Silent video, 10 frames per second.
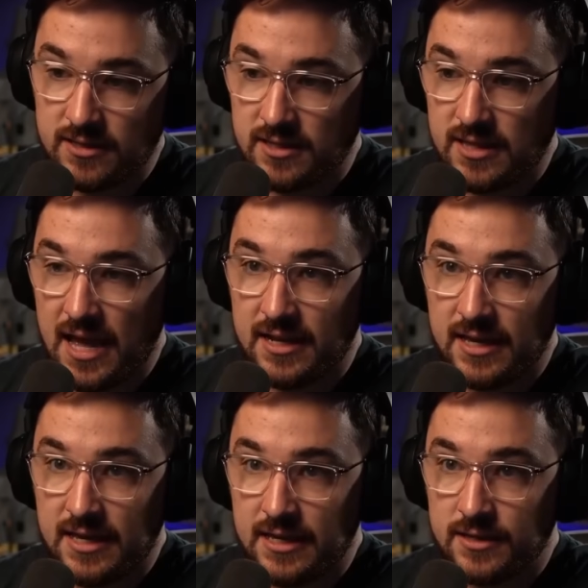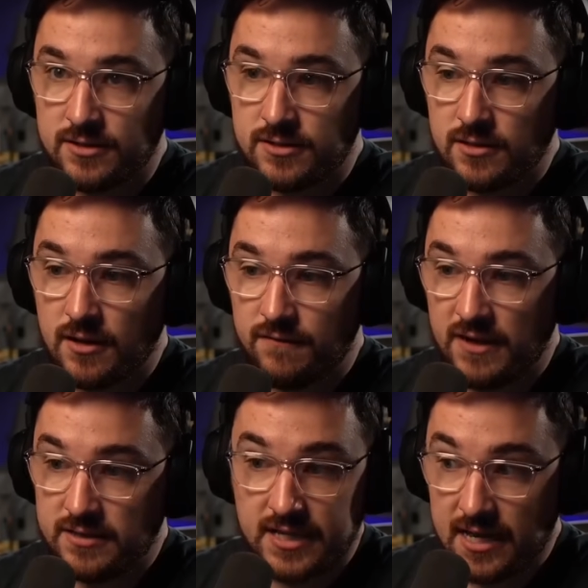that that is
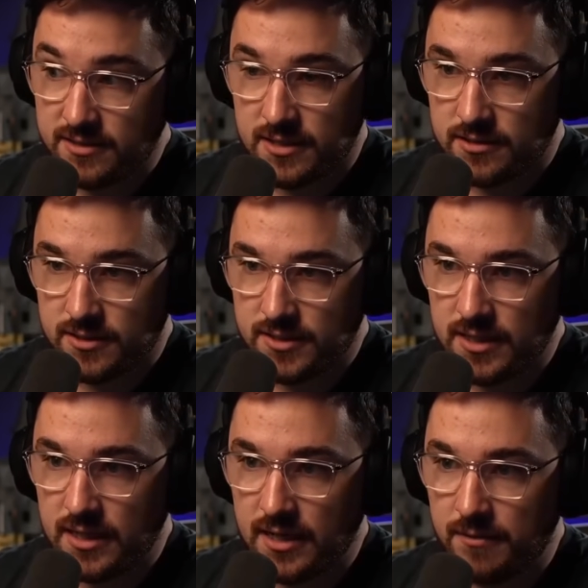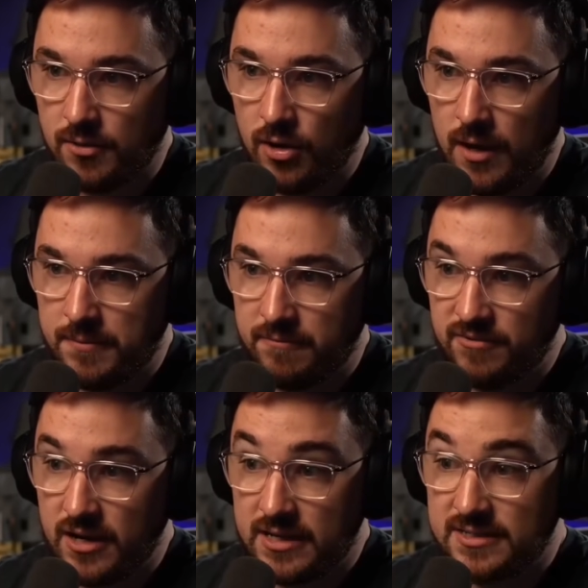fantastic to see. And I'm
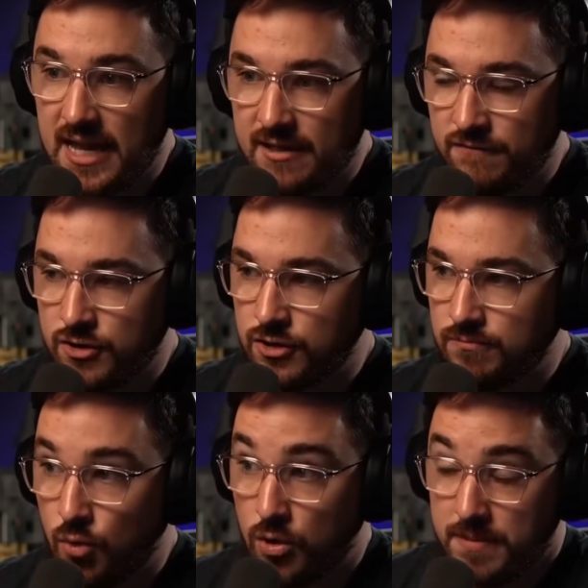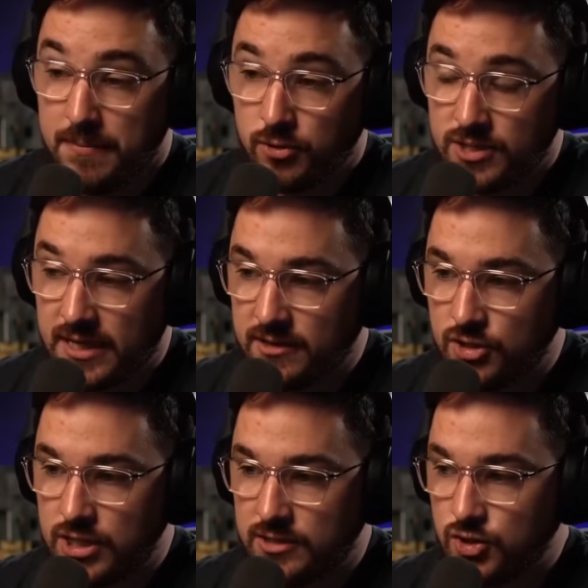very excited for more people to get the
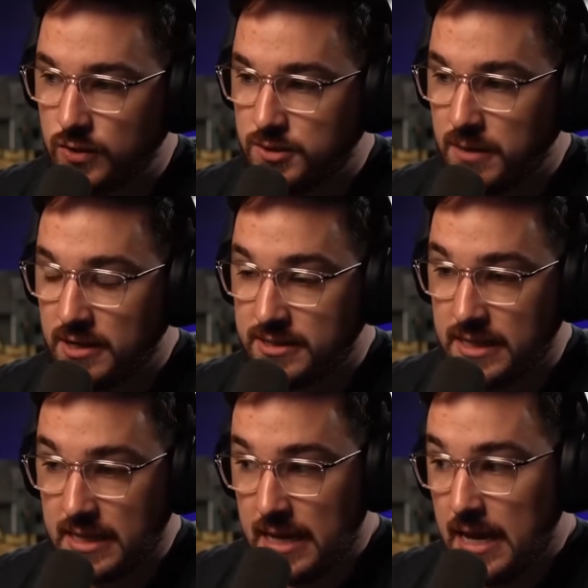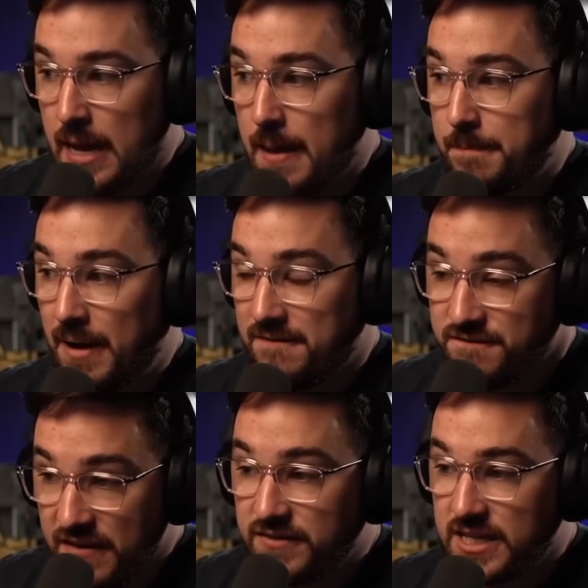chance to experience it. But
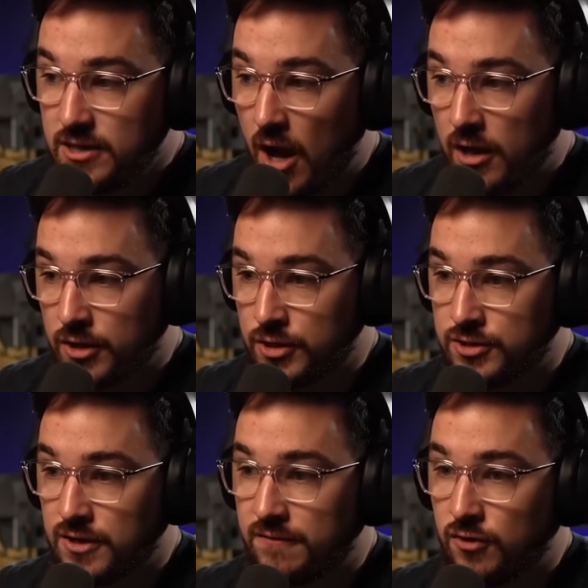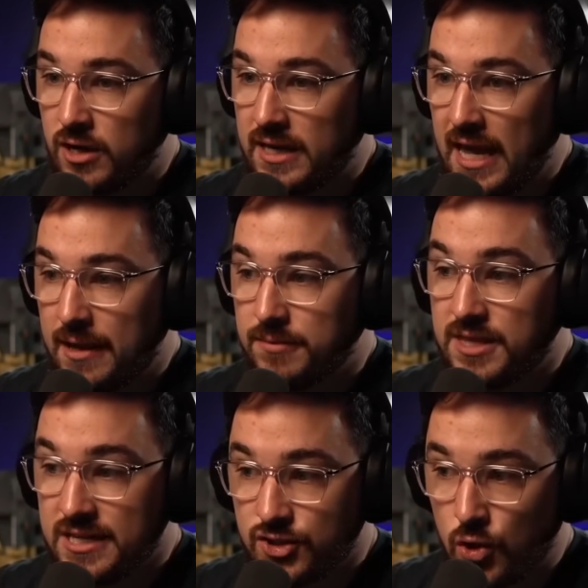$50 for a game
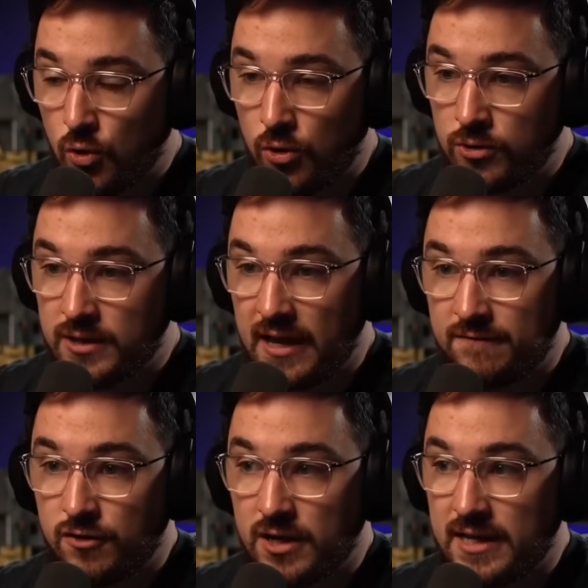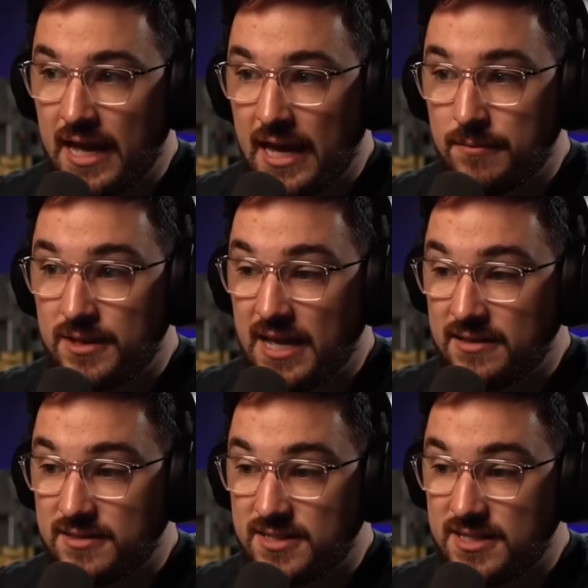this old and for a game
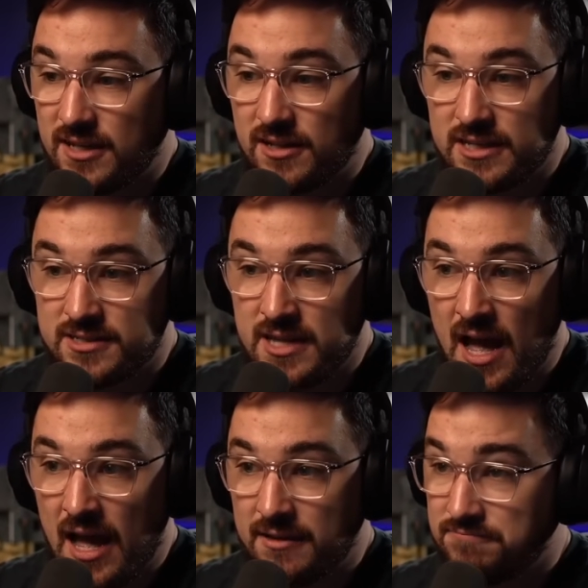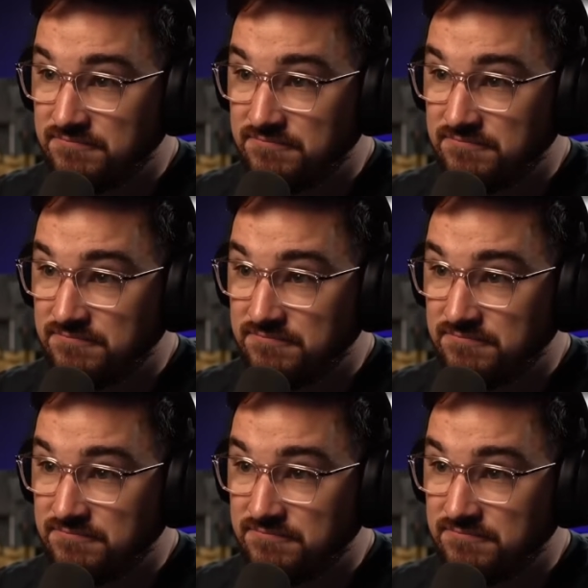that still is not